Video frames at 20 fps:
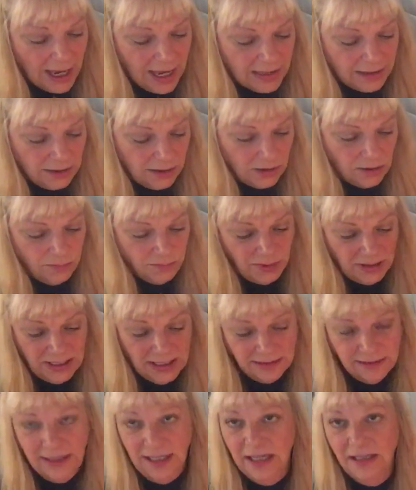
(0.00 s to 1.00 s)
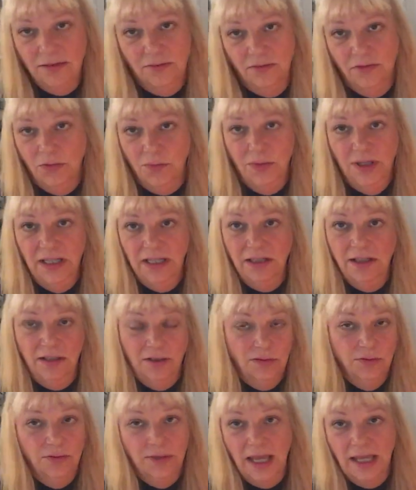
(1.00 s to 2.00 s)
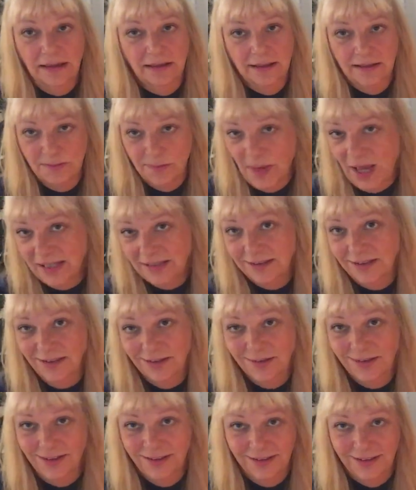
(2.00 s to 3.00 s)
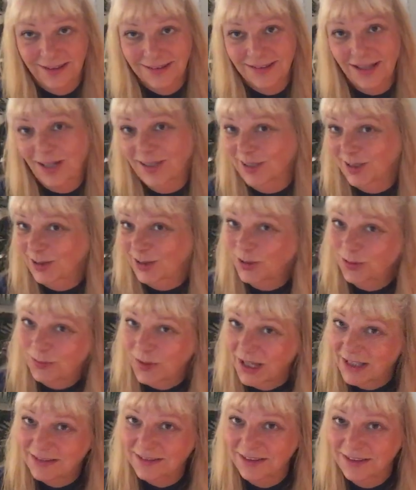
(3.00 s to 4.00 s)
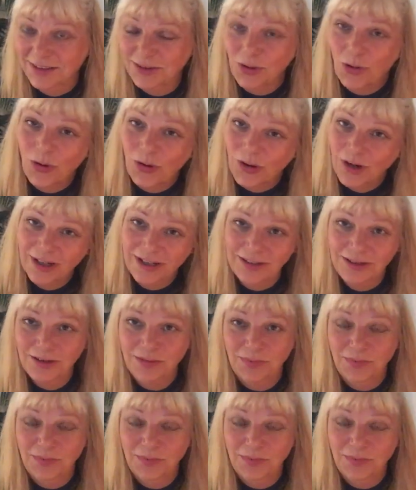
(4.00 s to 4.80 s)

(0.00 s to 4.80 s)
And it could be at the end of the week you get this message, this exciting new message, or